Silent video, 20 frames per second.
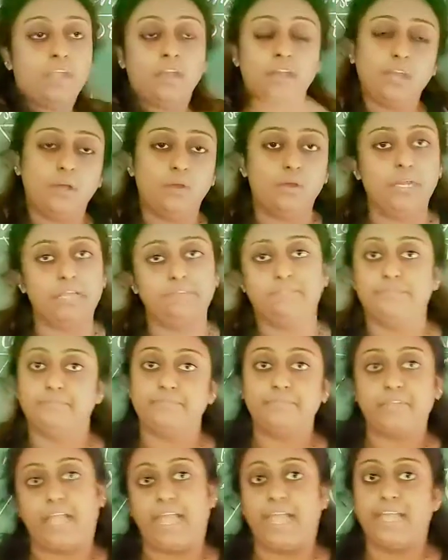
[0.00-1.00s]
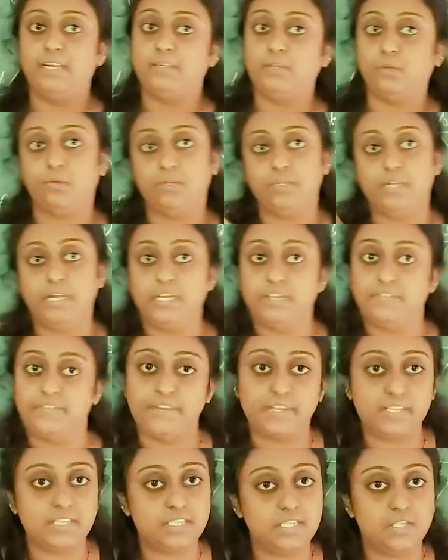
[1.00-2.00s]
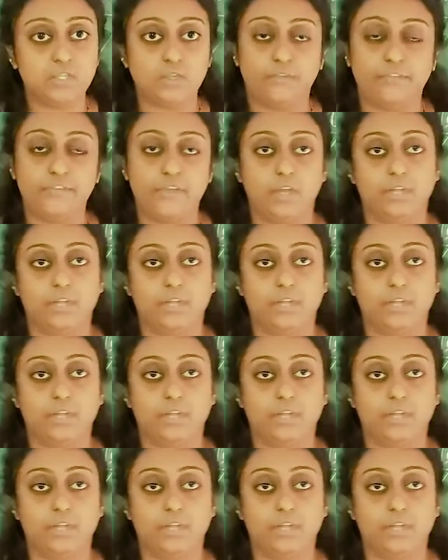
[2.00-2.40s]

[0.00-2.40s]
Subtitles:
Now look, I told the differences of